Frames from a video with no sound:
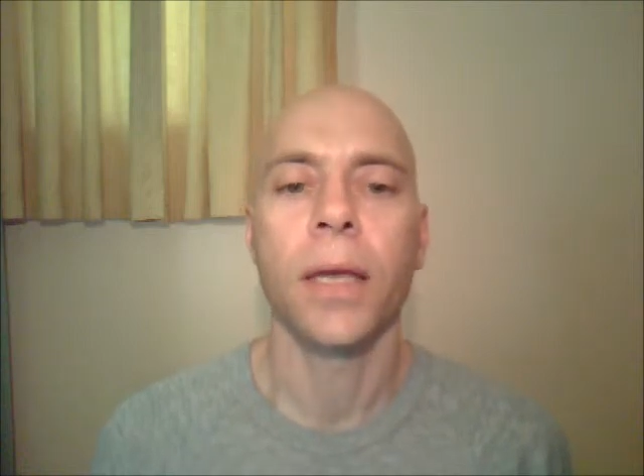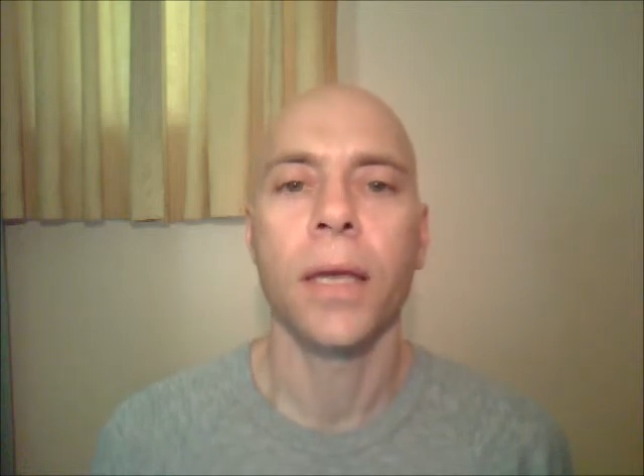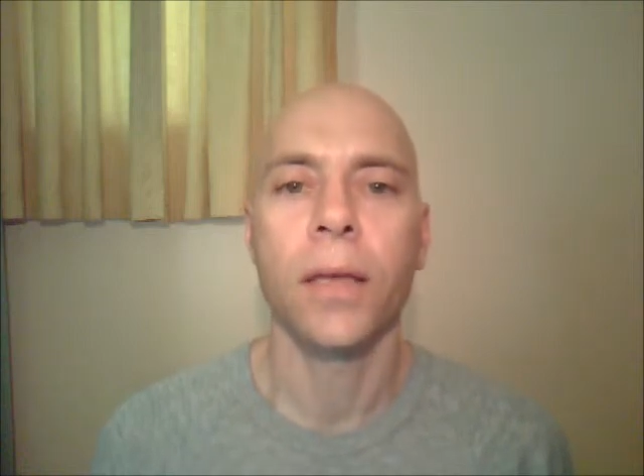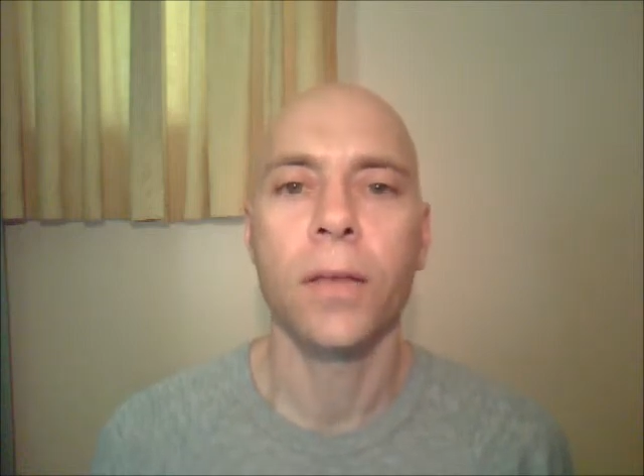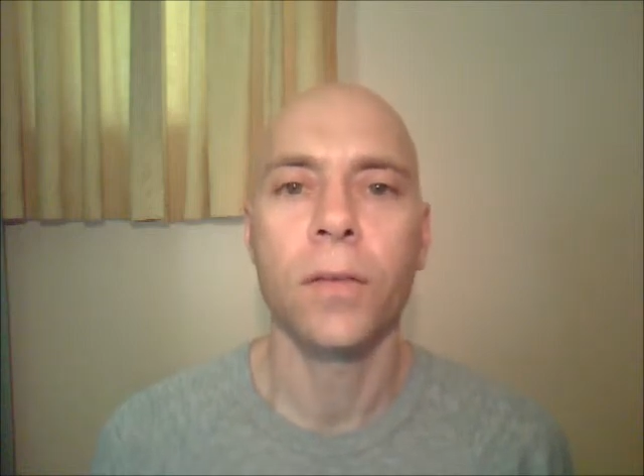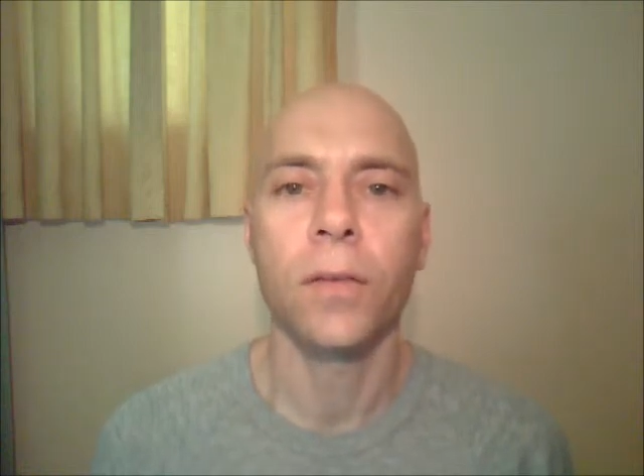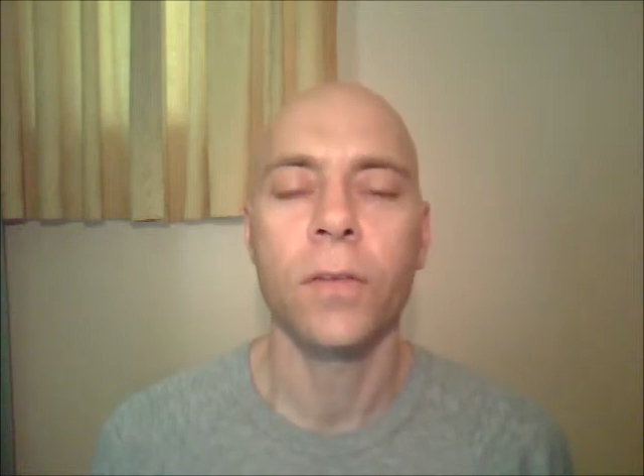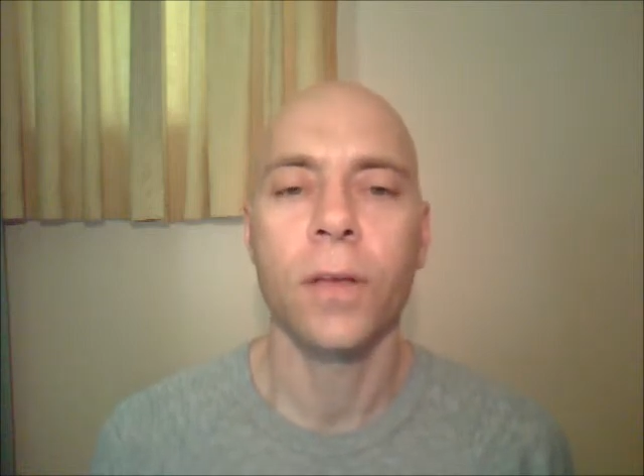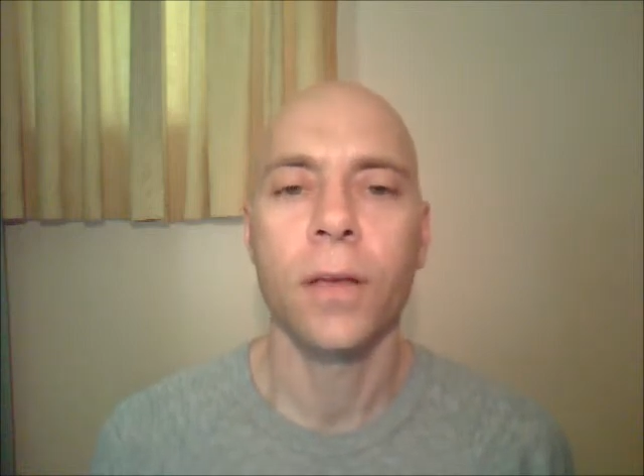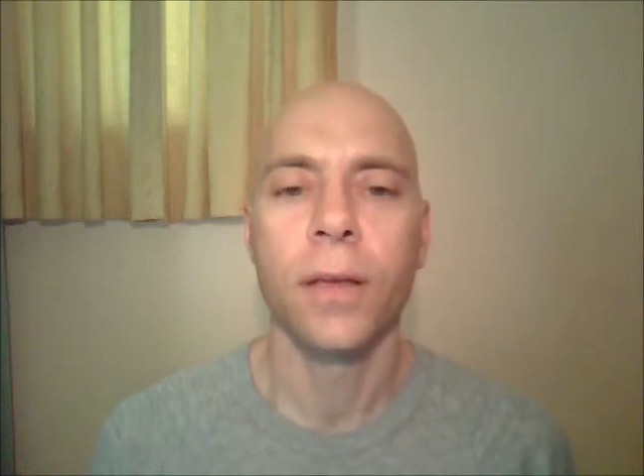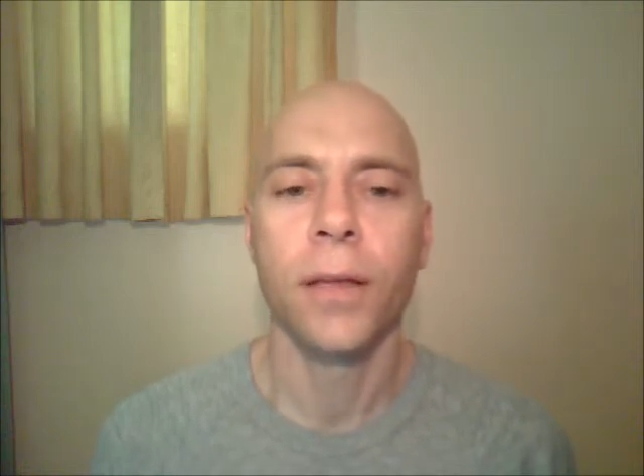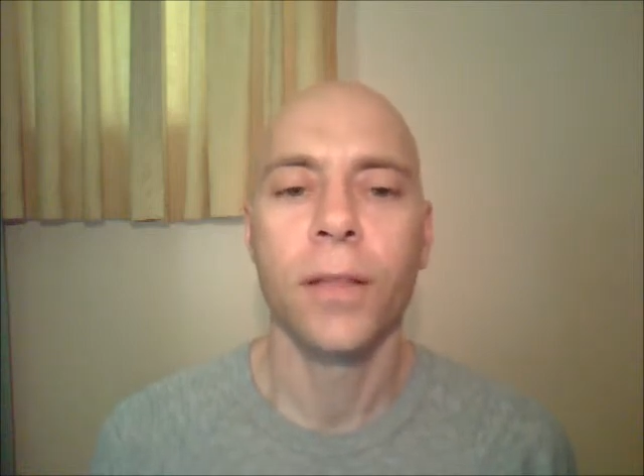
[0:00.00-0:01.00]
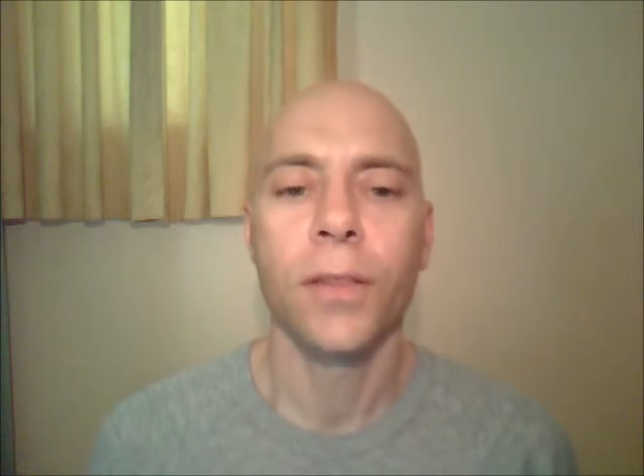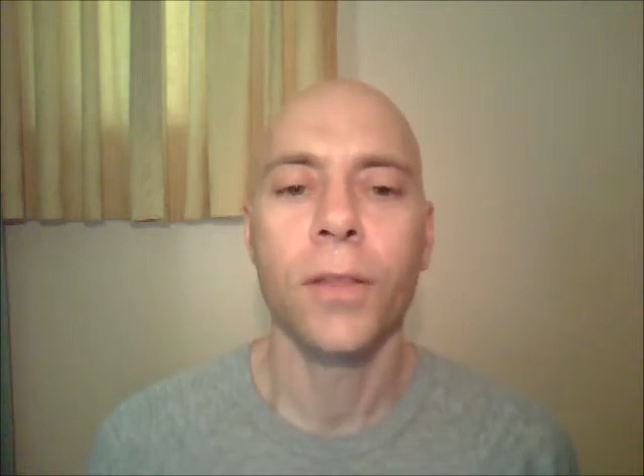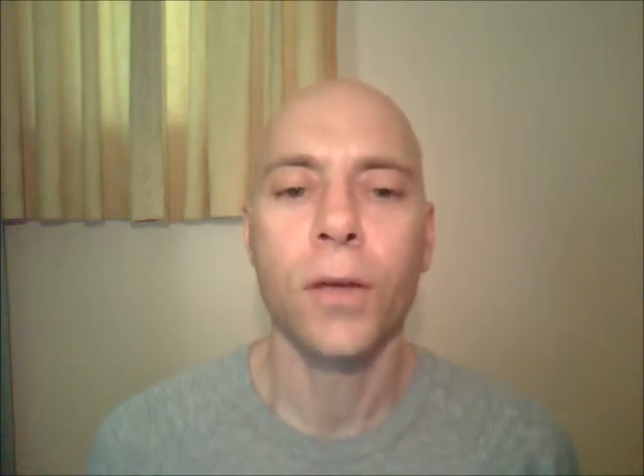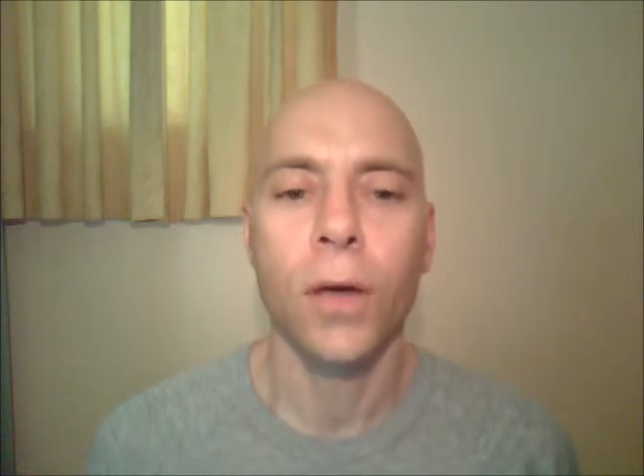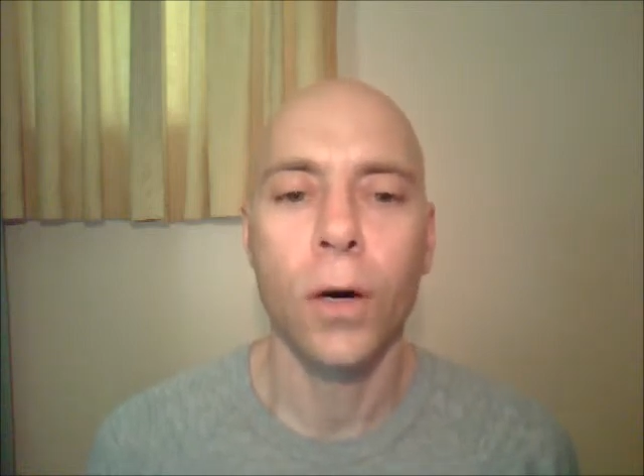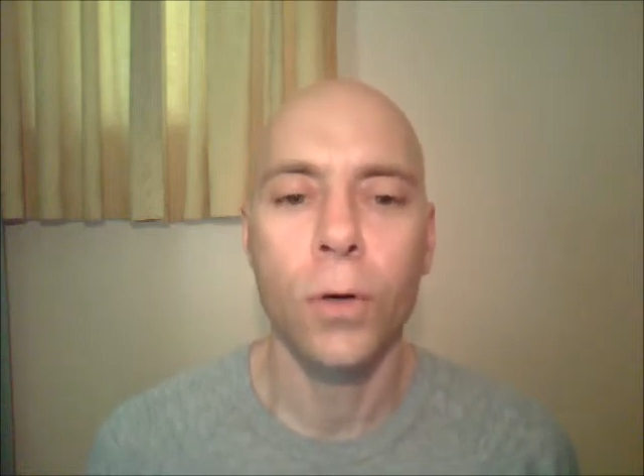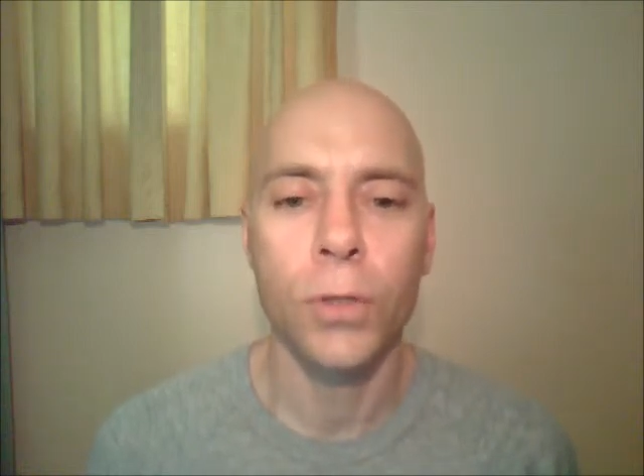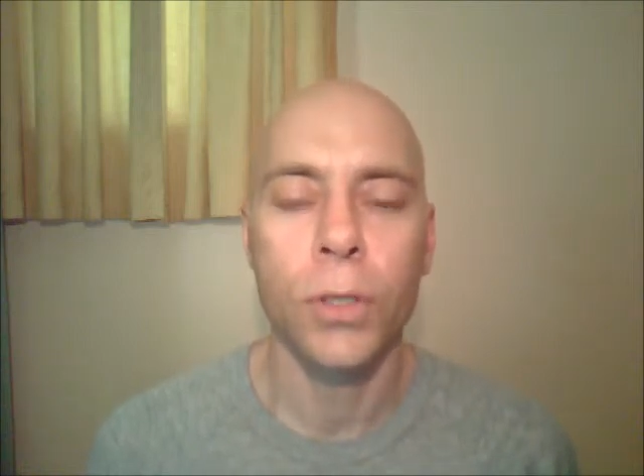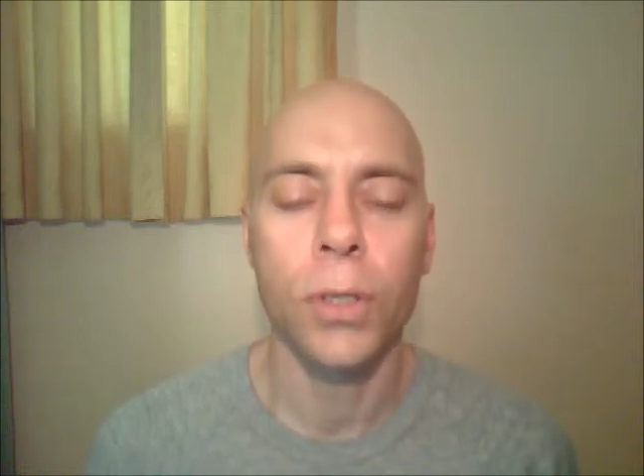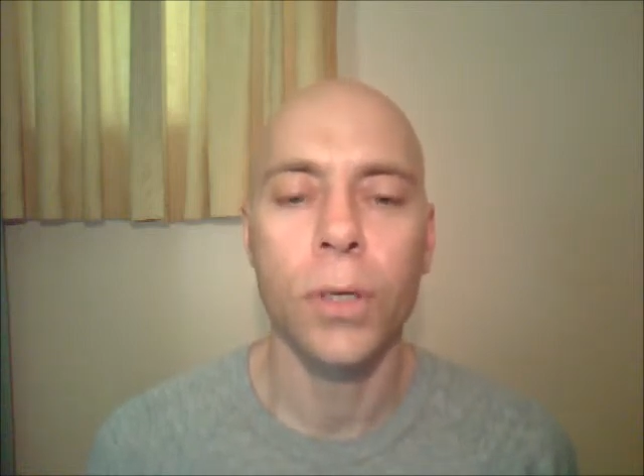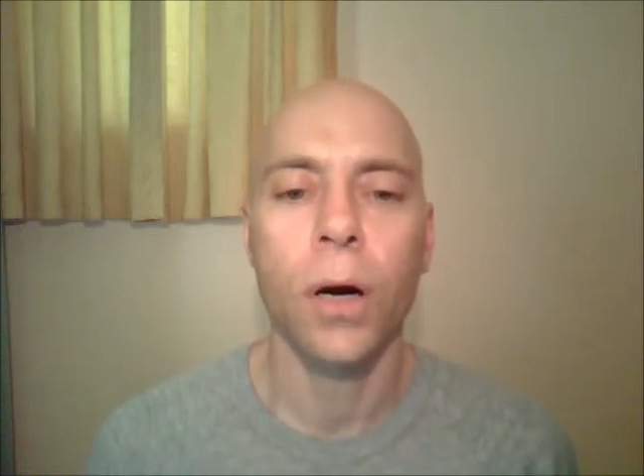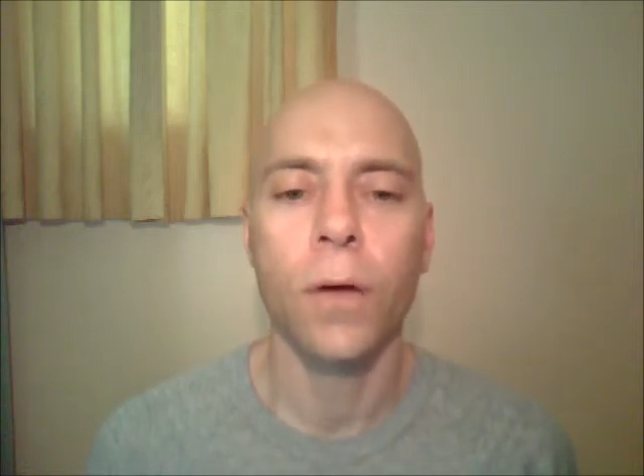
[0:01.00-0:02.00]
is the
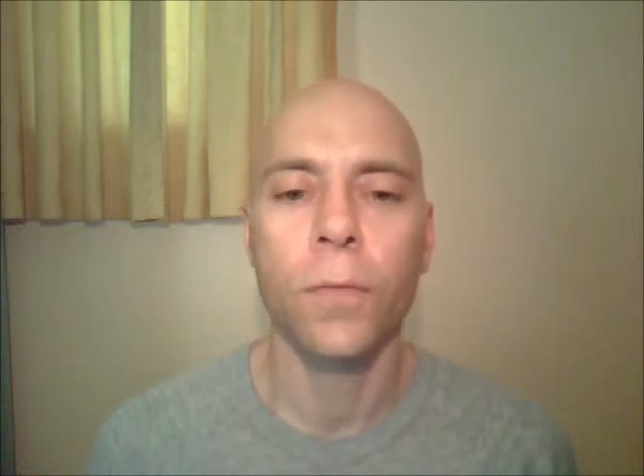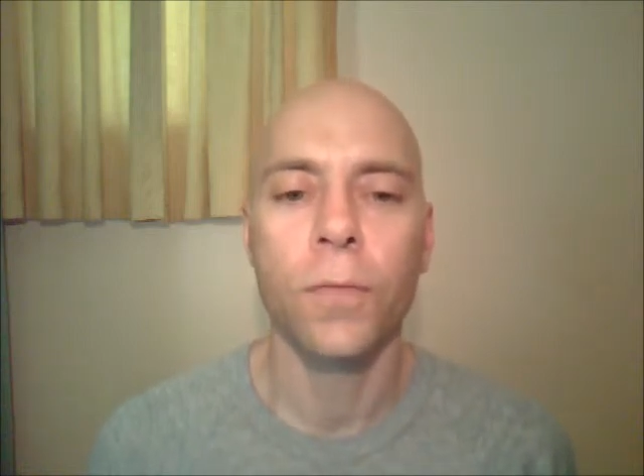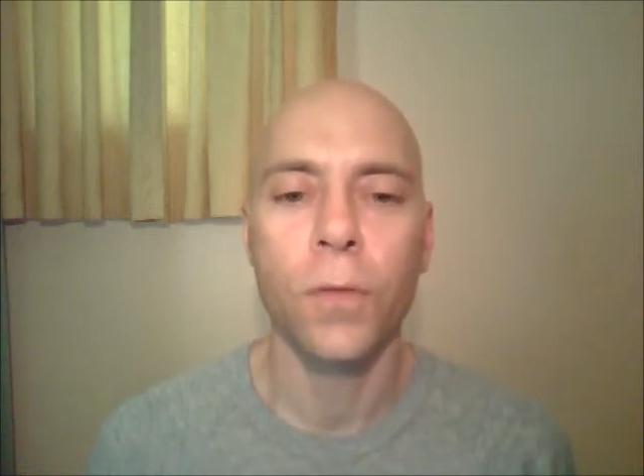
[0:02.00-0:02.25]
culture of